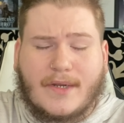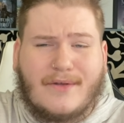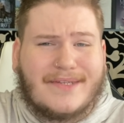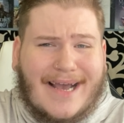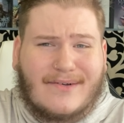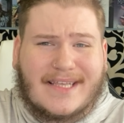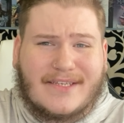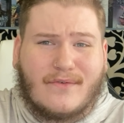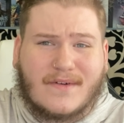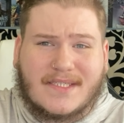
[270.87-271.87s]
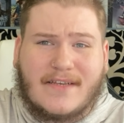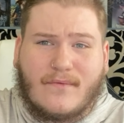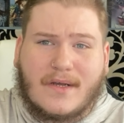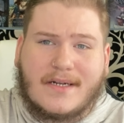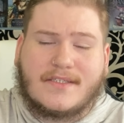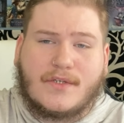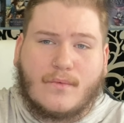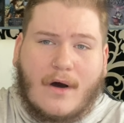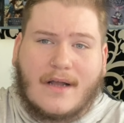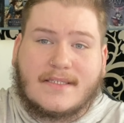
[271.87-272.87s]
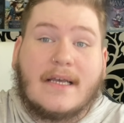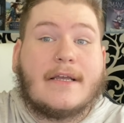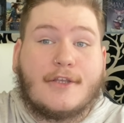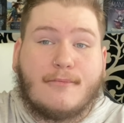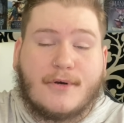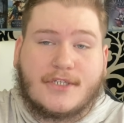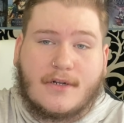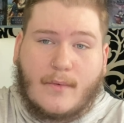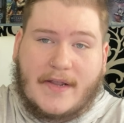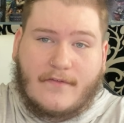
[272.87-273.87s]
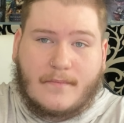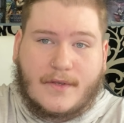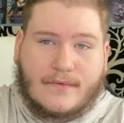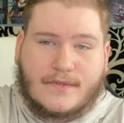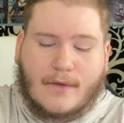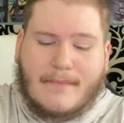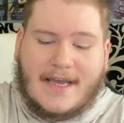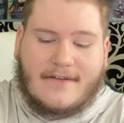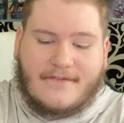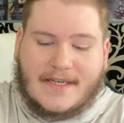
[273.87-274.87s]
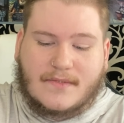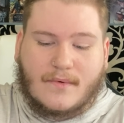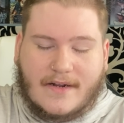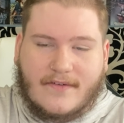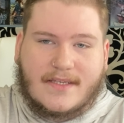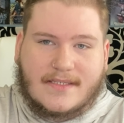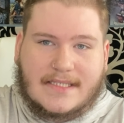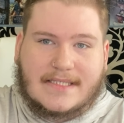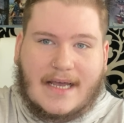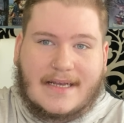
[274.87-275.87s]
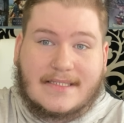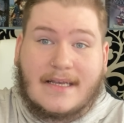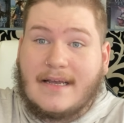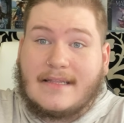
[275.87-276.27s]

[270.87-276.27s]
When you doubt that you'll receive what it is you want, you push it away from you. So manifest whatever this is, guys.